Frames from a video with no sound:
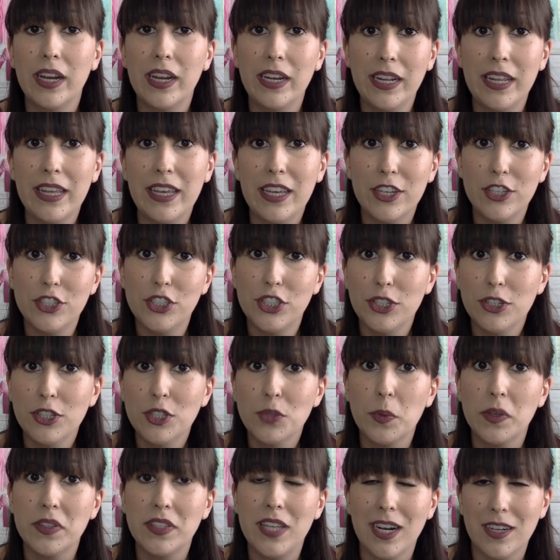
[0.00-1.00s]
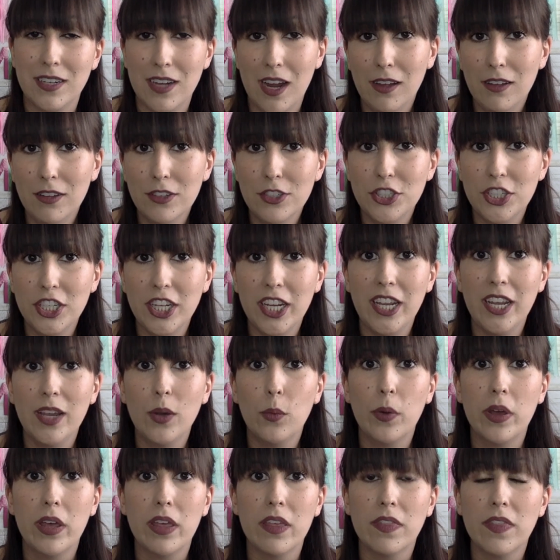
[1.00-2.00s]
any issues with technology,
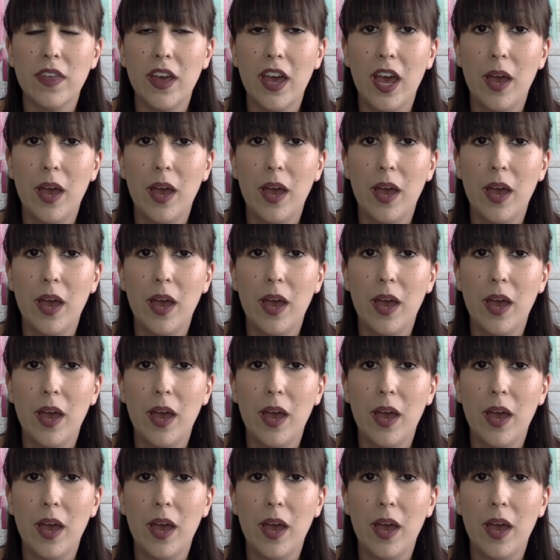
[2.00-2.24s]
with,